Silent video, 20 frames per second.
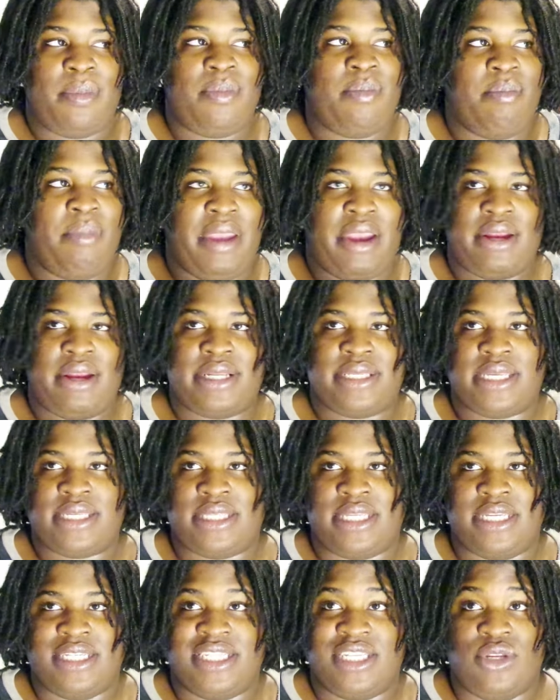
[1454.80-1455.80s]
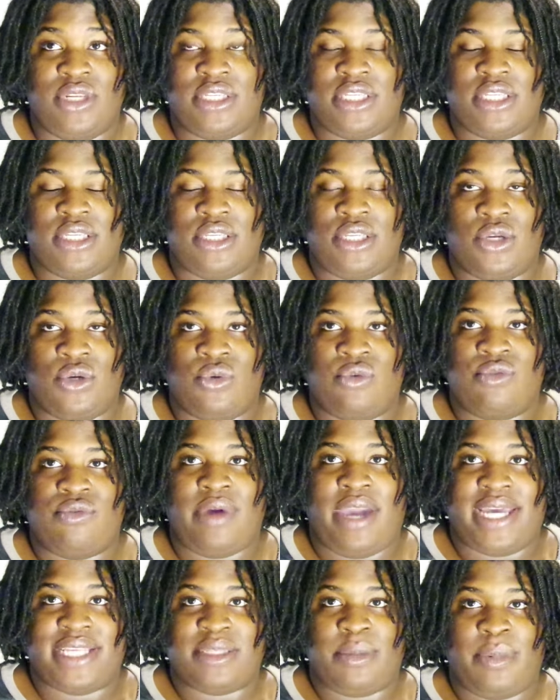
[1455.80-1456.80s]
bare necessities you need to do
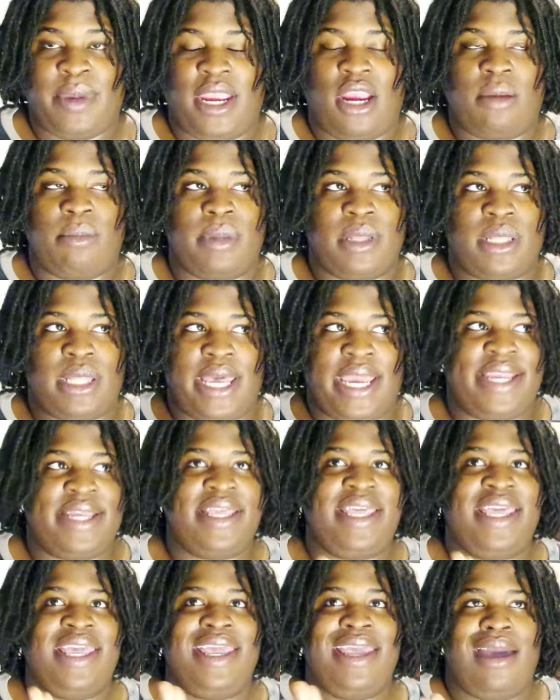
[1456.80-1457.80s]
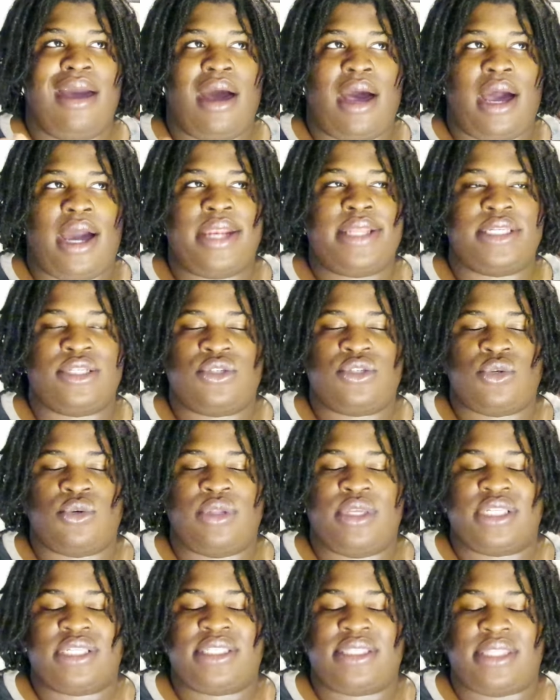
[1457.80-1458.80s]
as a parent, but like, honestly,
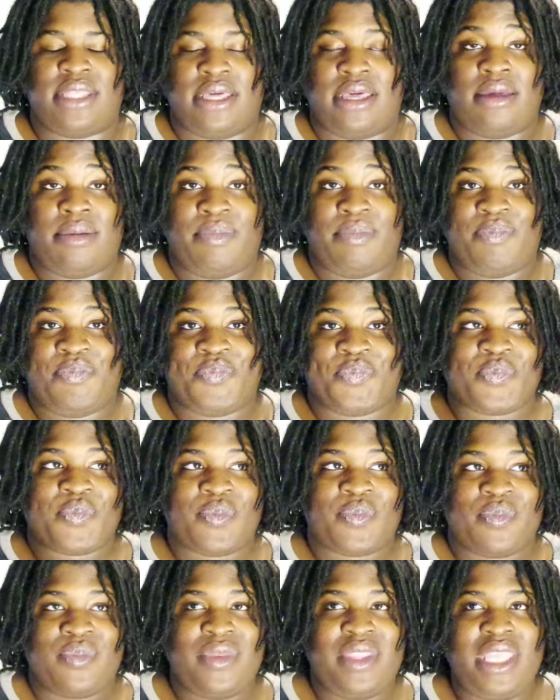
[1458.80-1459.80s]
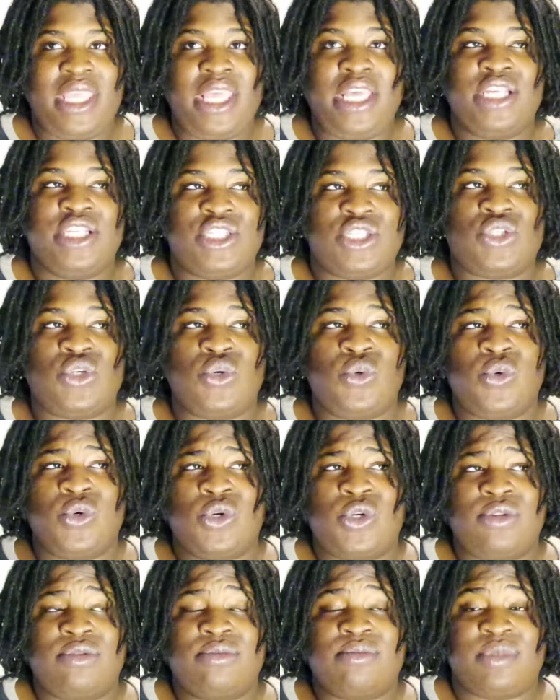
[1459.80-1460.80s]
truly, just the
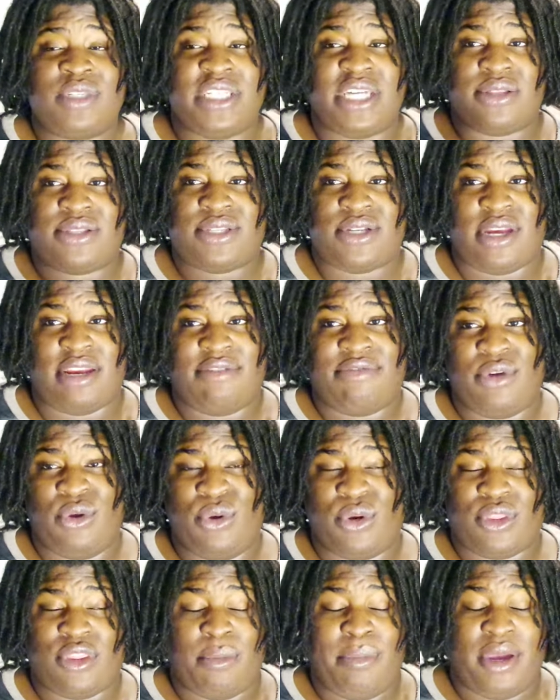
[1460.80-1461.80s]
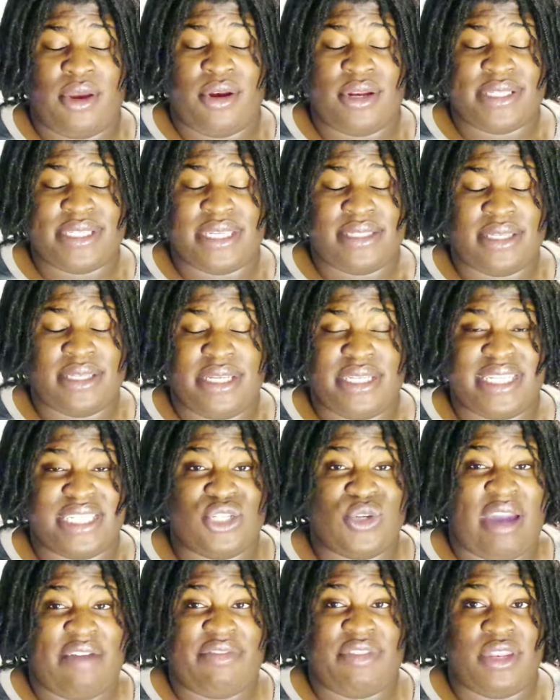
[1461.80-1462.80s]
school, shelter, and food are the bare necessities that
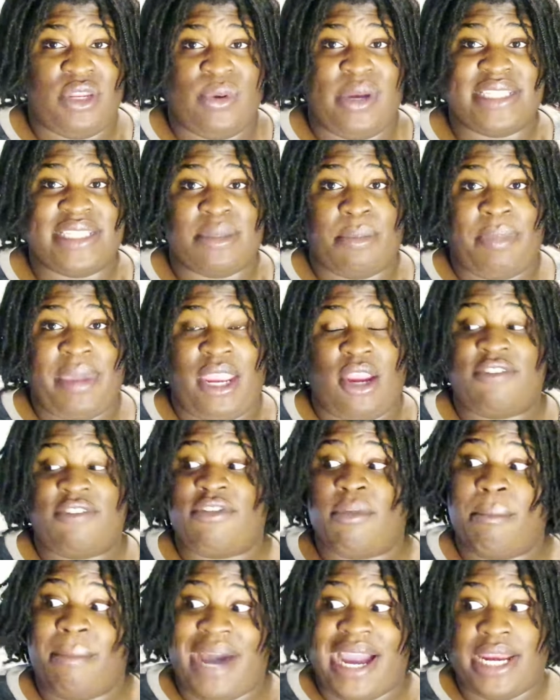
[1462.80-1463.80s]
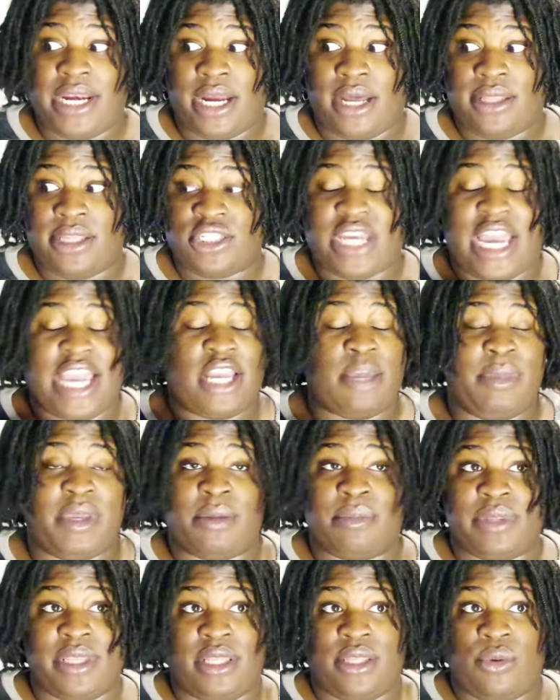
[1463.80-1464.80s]
you have to do as a parent, from my knowledge. I could be
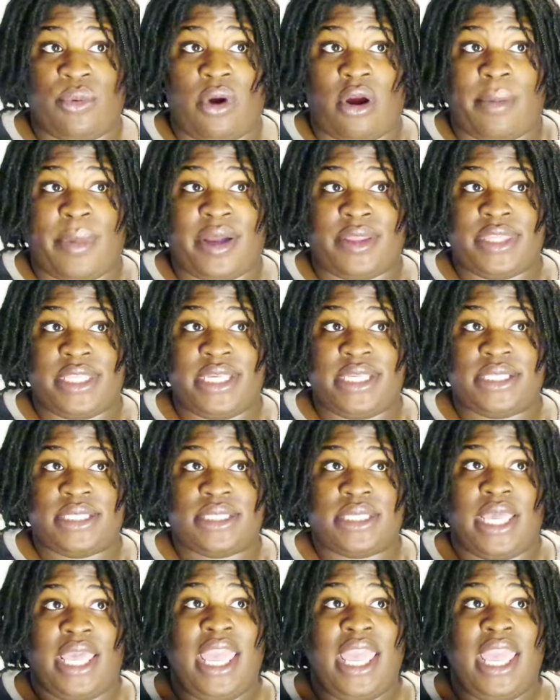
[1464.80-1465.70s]
completely wrong about this.